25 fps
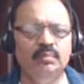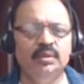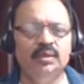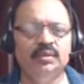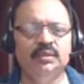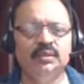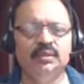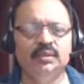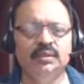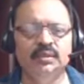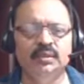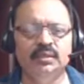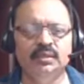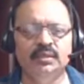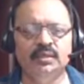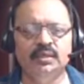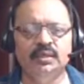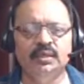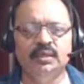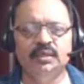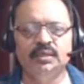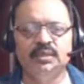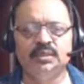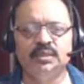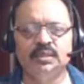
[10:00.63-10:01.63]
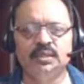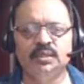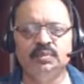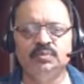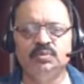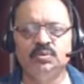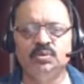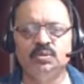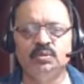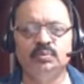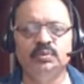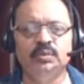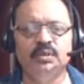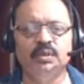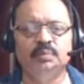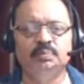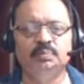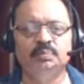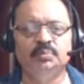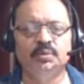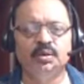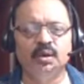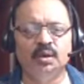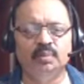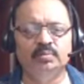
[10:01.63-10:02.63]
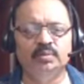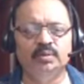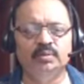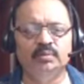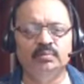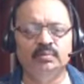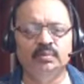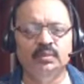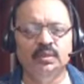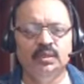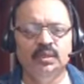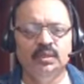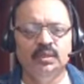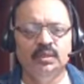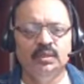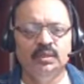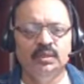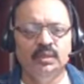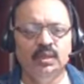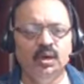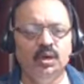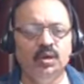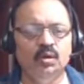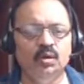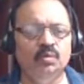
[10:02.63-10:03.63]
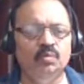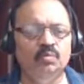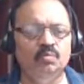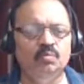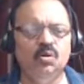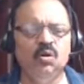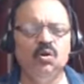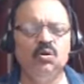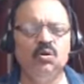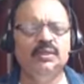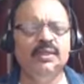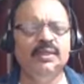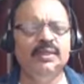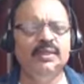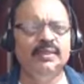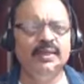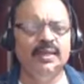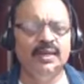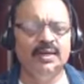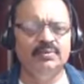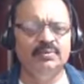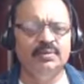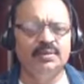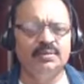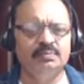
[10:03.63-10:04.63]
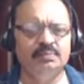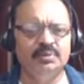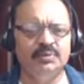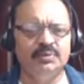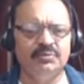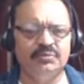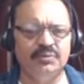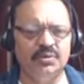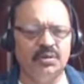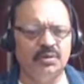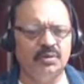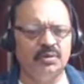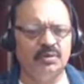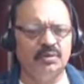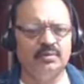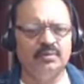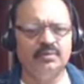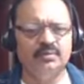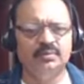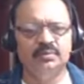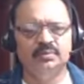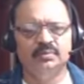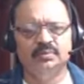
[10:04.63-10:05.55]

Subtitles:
but in India it seems to be a problem now more than ever before.